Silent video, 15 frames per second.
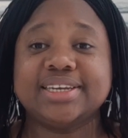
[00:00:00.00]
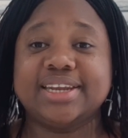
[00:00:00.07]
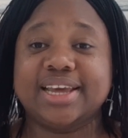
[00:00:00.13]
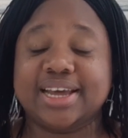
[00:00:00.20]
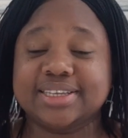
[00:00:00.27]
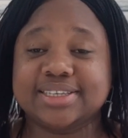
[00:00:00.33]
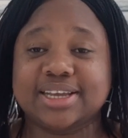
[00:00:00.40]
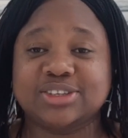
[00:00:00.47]
The
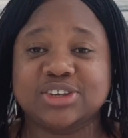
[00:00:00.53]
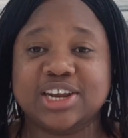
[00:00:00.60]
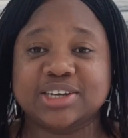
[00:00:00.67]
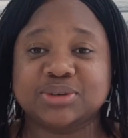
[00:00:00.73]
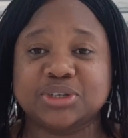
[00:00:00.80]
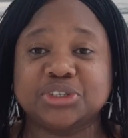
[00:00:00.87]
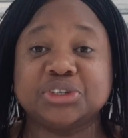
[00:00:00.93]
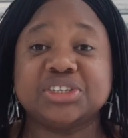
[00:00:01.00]
answer to
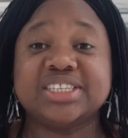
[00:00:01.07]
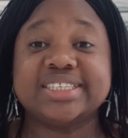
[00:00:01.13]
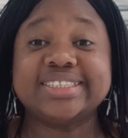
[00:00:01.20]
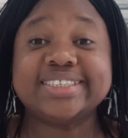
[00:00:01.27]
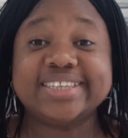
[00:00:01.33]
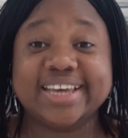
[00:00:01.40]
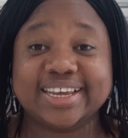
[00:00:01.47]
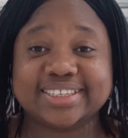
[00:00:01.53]
that question
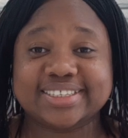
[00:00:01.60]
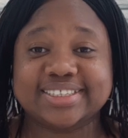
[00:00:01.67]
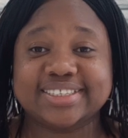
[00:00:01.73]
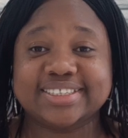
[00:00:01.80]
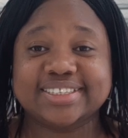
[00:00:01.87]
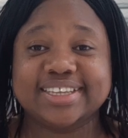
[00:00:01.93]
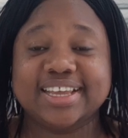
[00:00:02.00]
is yes.